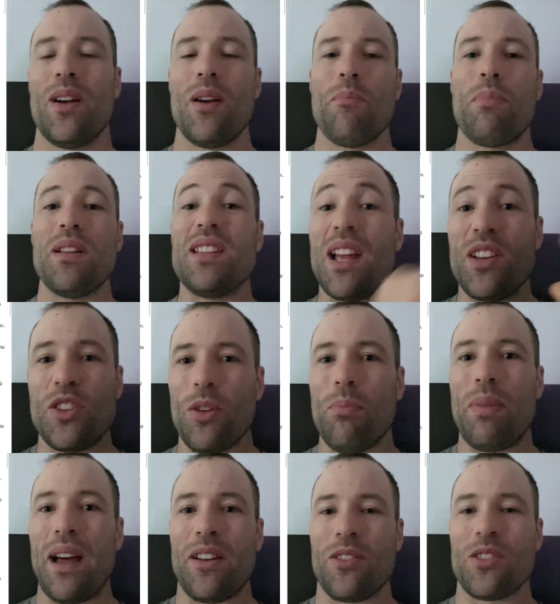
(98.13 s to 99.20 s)
potential
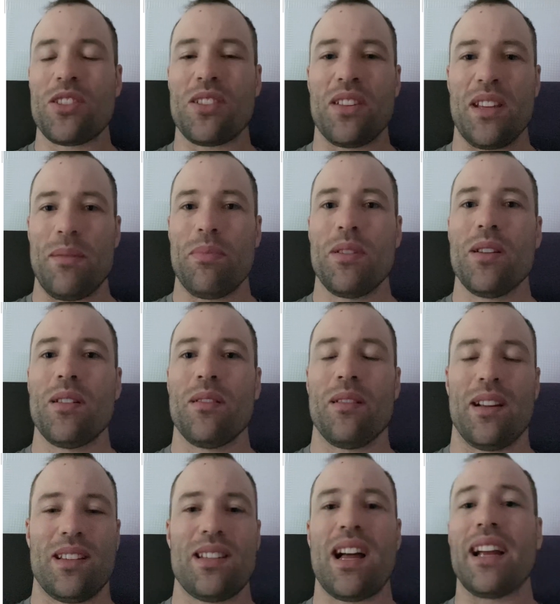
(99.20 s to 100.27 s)
better sleep,
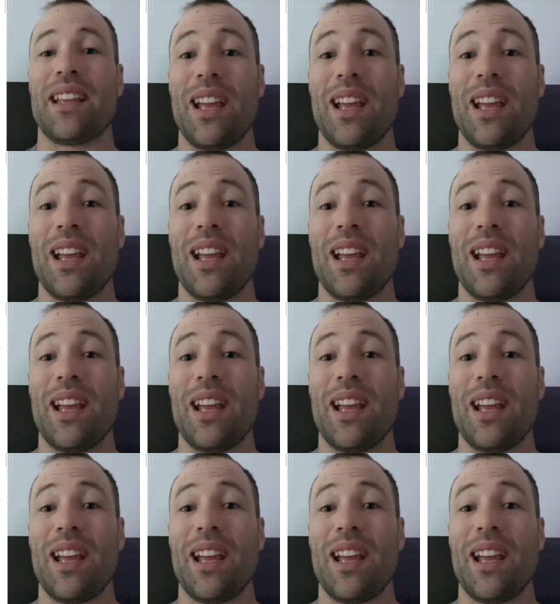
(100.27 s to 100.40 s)
right? It's not